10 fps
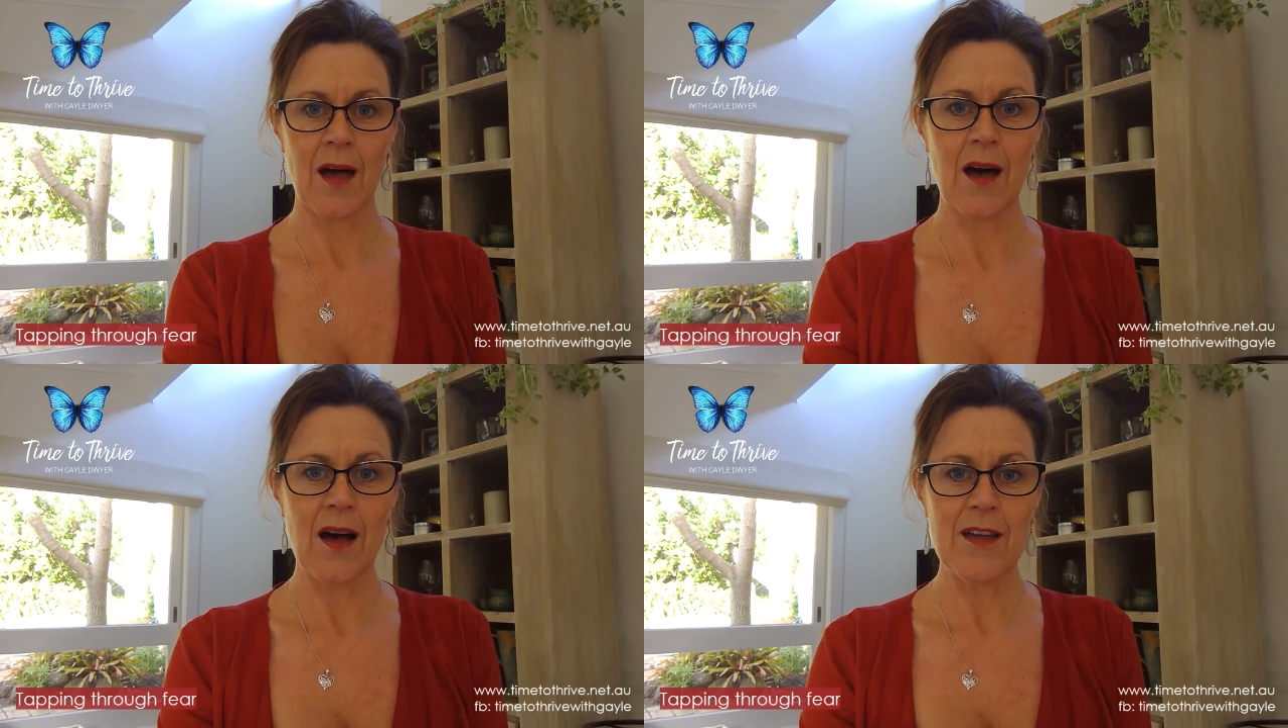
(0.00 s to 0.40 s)

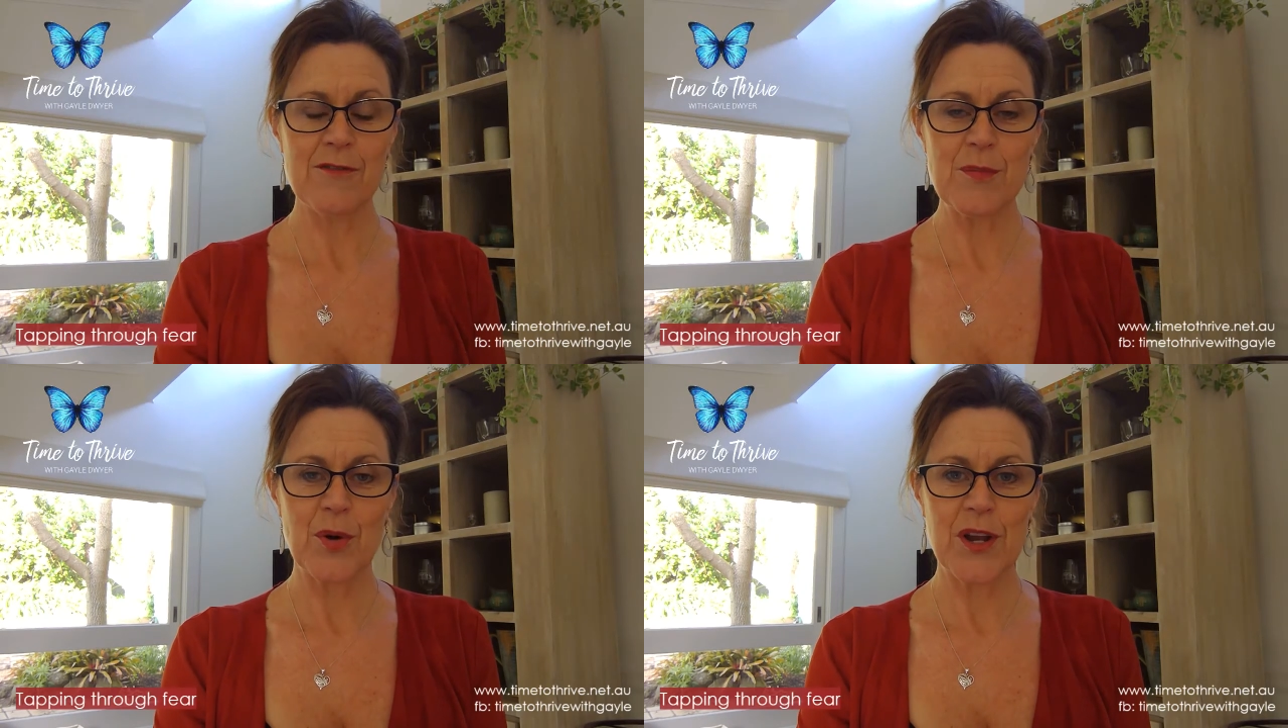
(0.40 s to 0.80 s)
Hi,
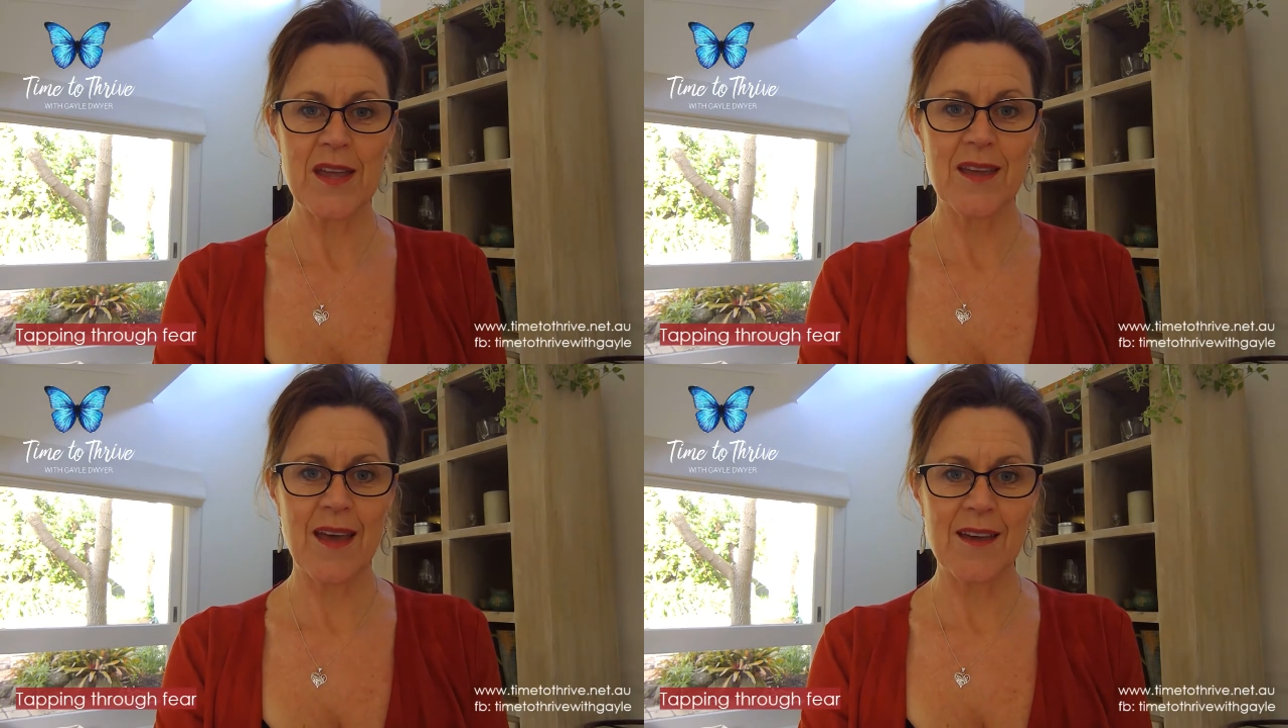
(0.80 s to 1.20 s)

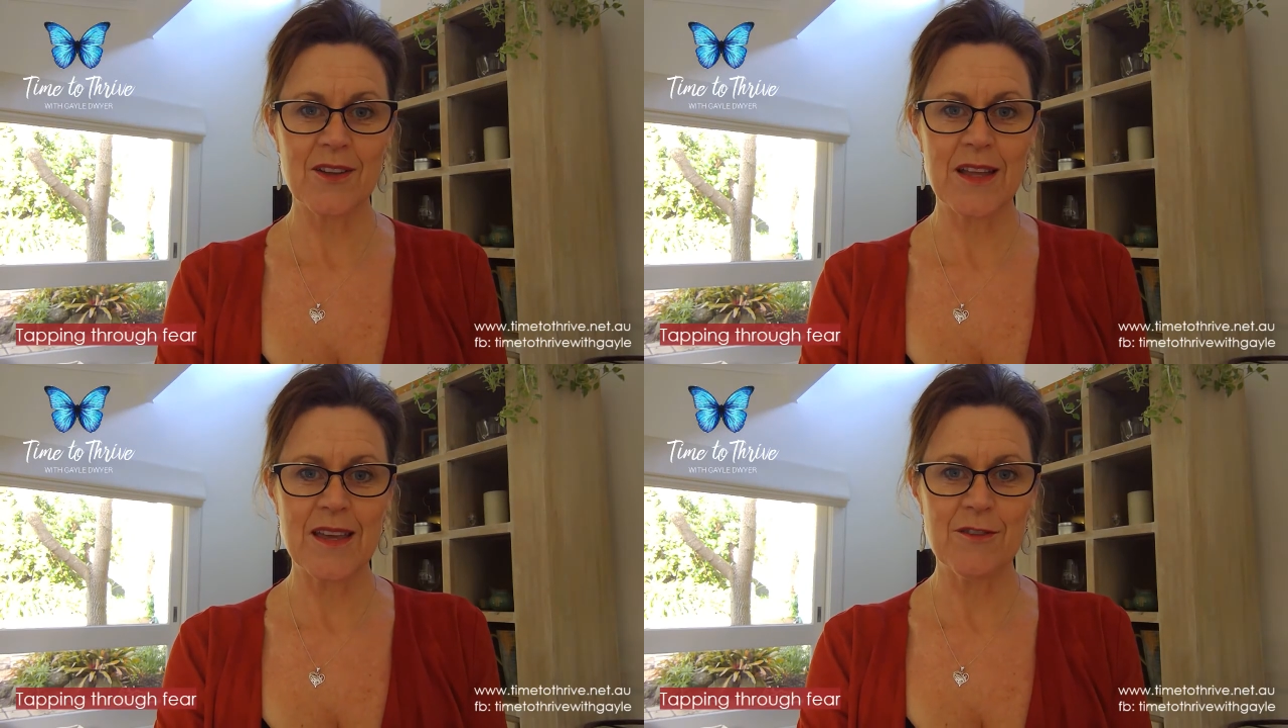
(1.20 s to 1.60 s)
everybody.
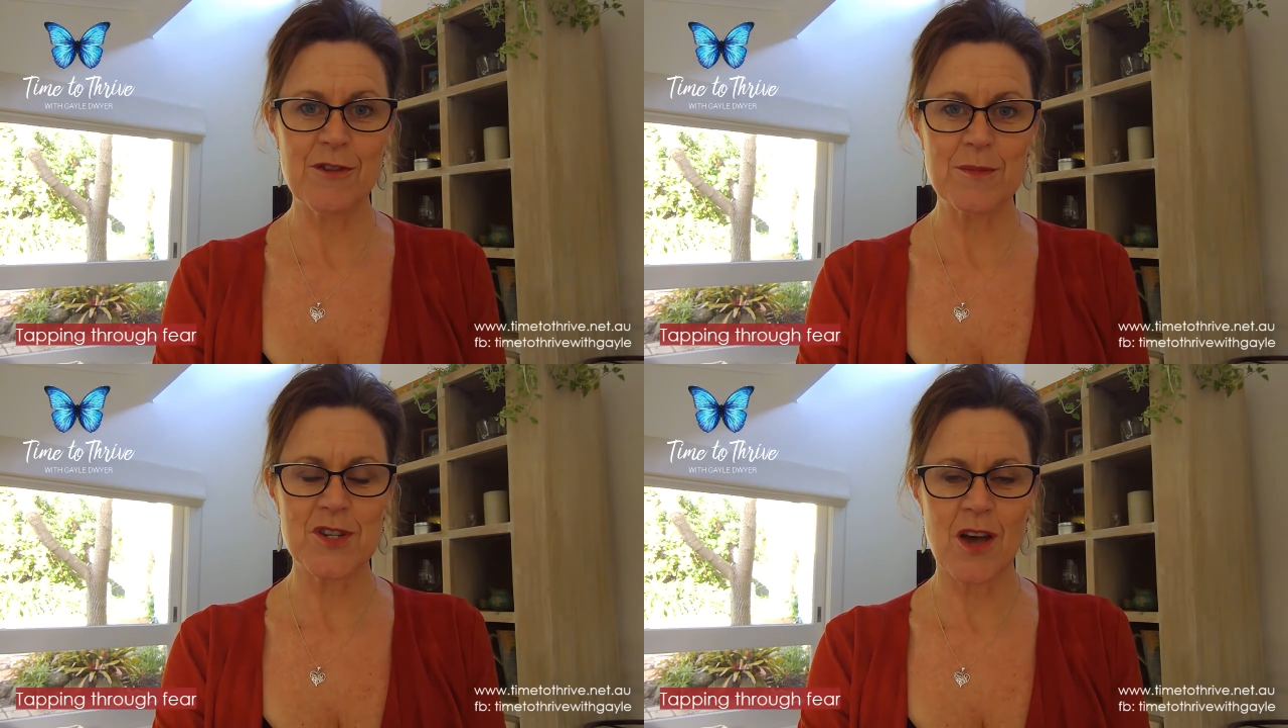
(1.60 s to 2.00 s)
Gail here
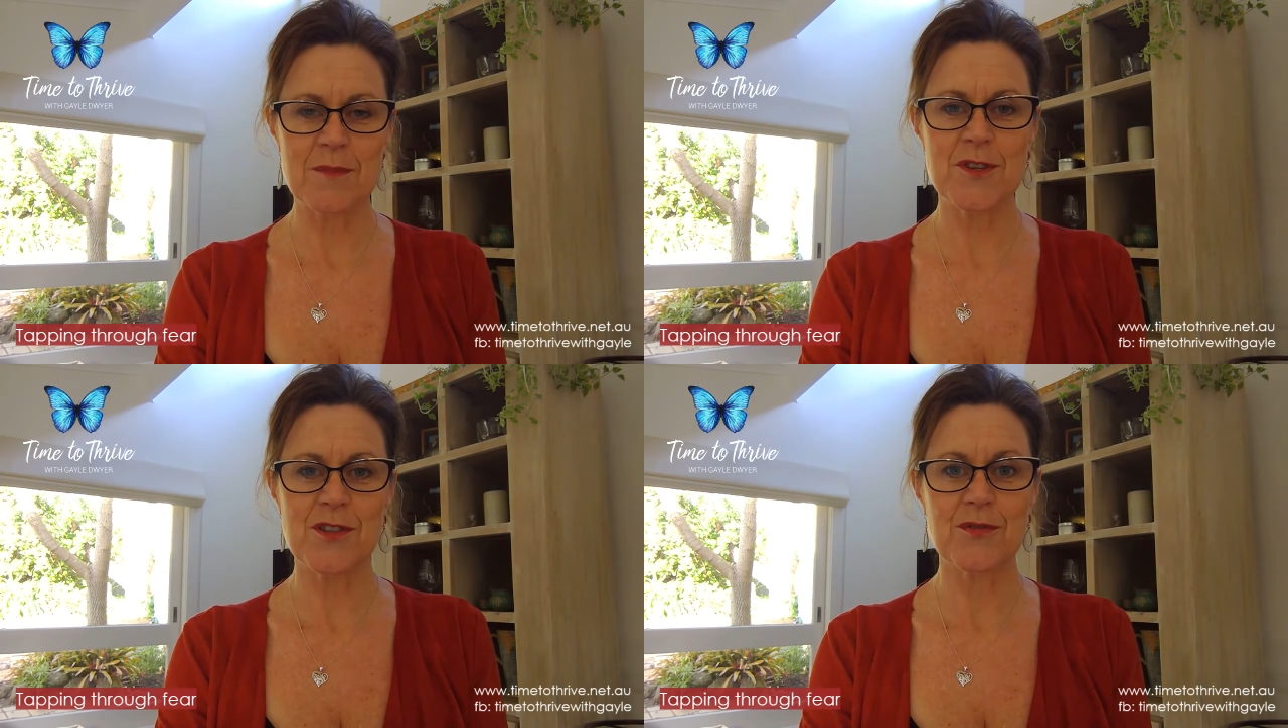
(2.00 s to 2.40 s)
from Time
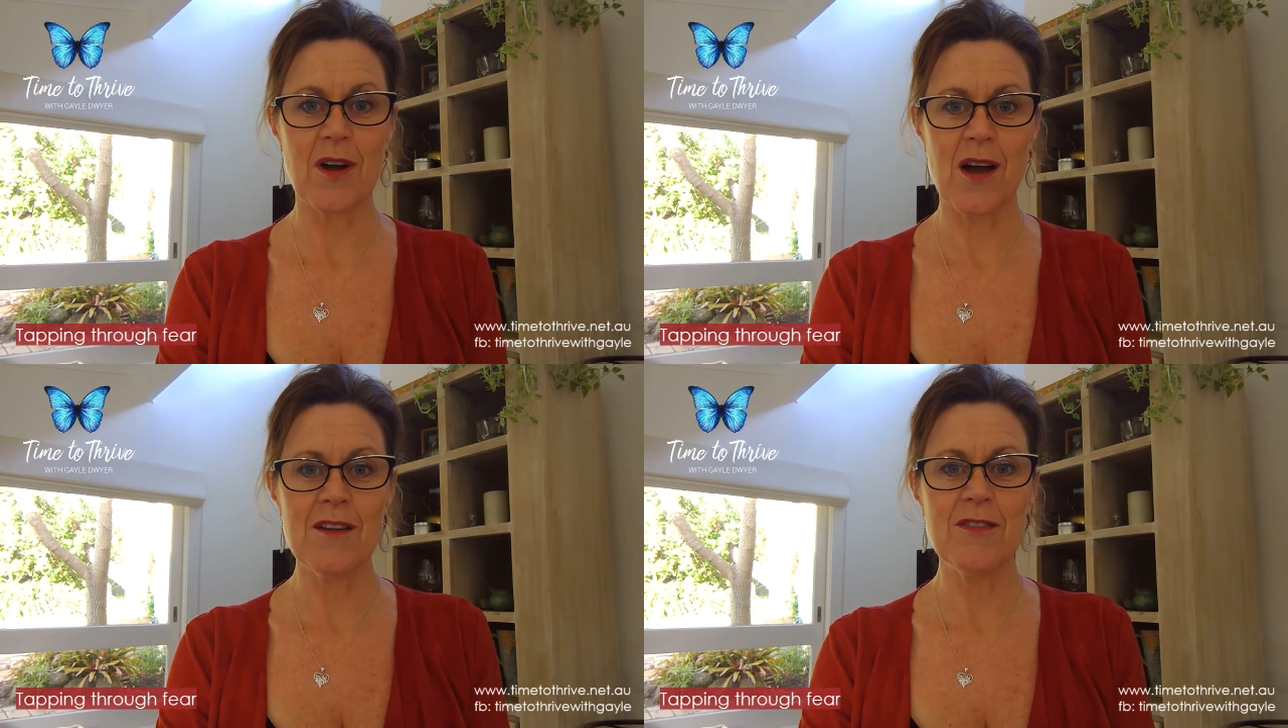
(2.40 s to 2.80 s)
to
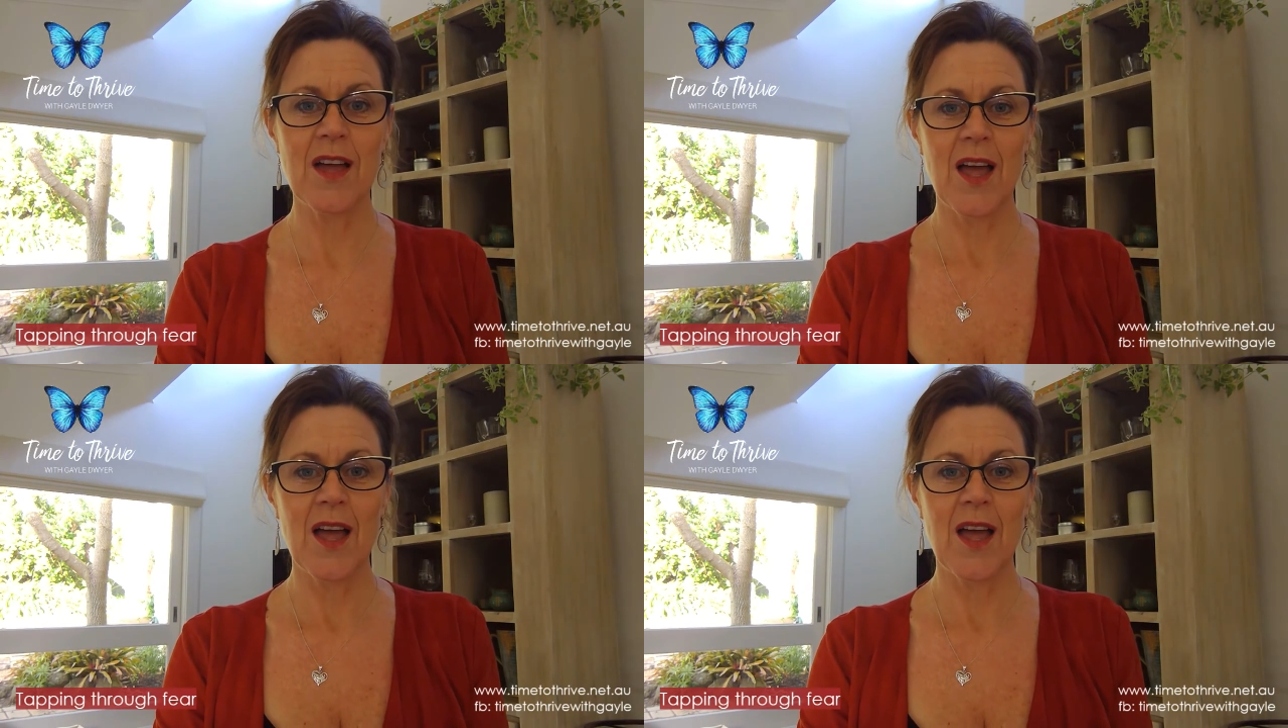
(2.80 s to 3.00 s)
Thrive.